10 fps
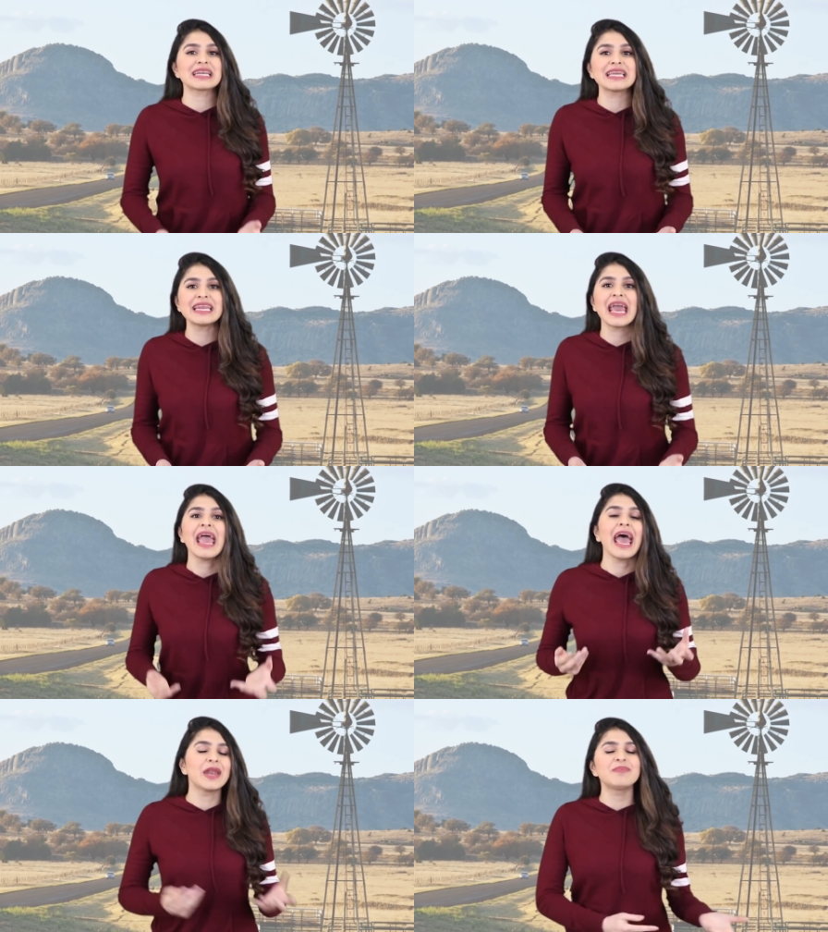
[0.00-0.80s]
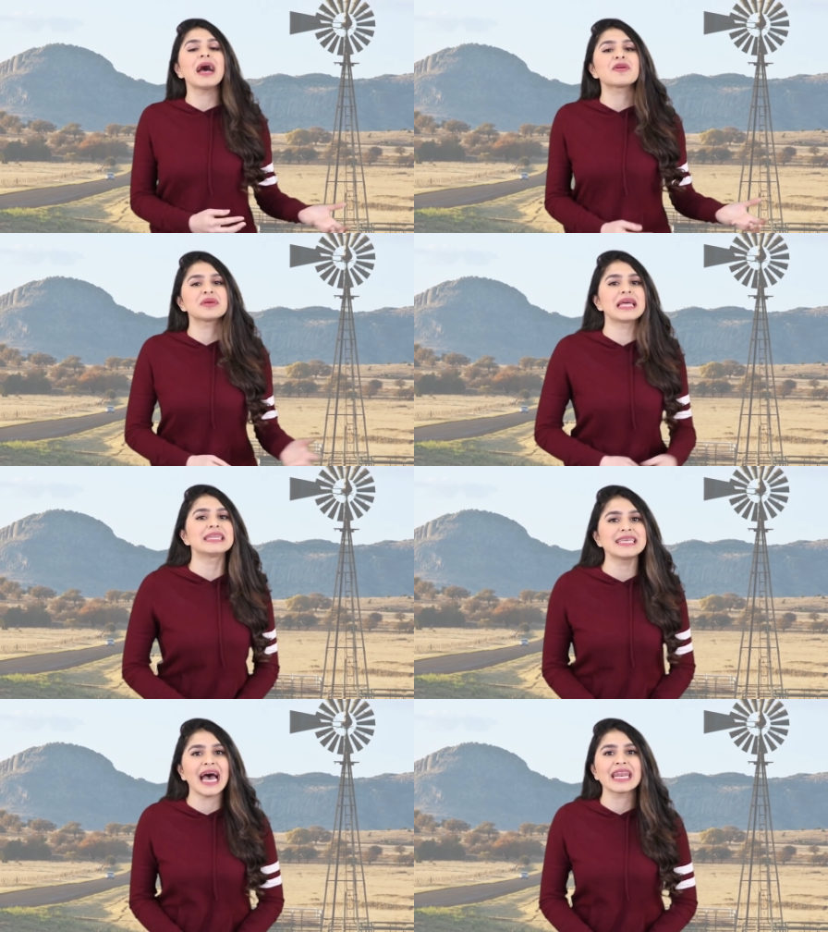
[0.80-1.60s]
clean and back with their
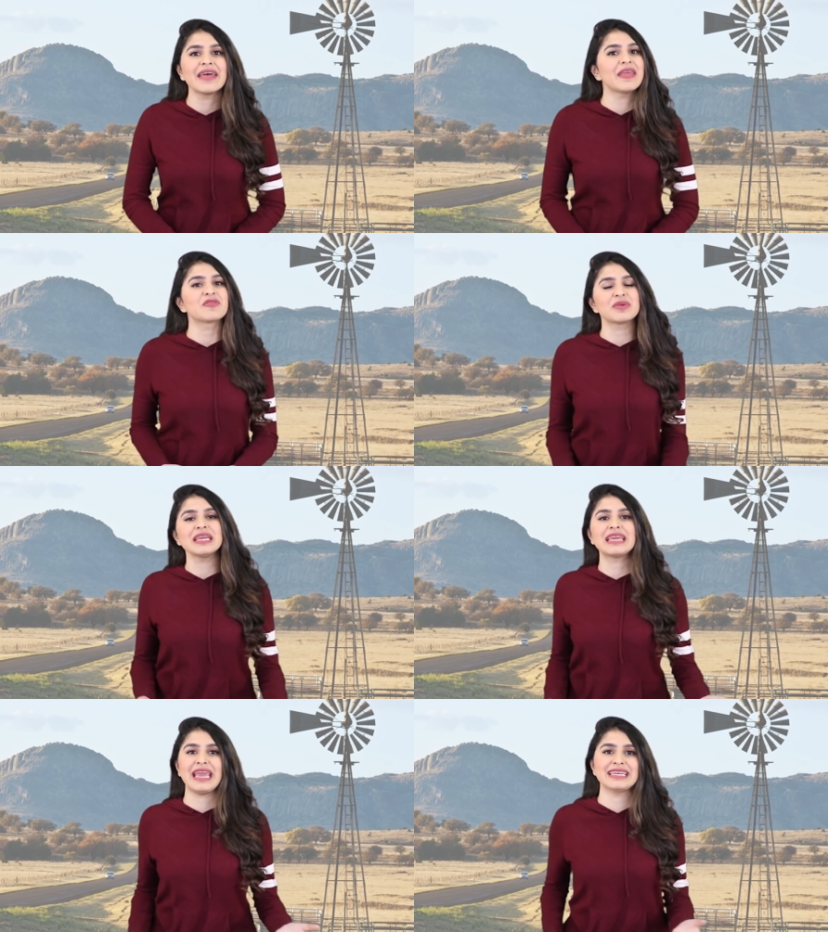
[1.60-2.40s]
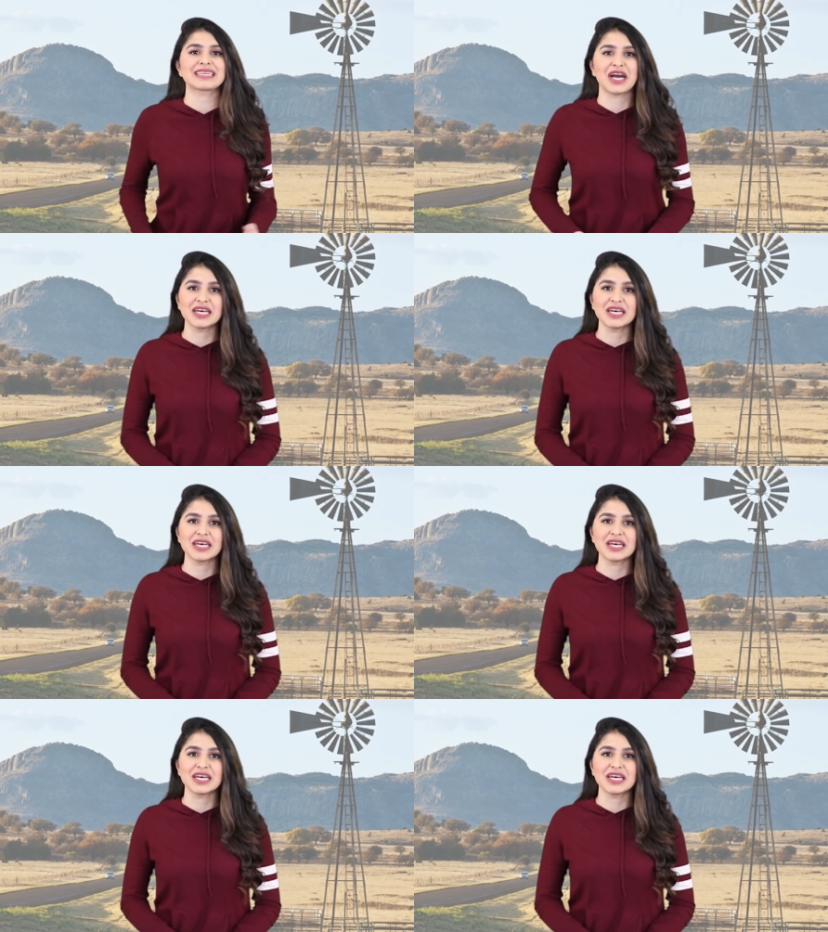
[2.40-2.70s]
dad and they regained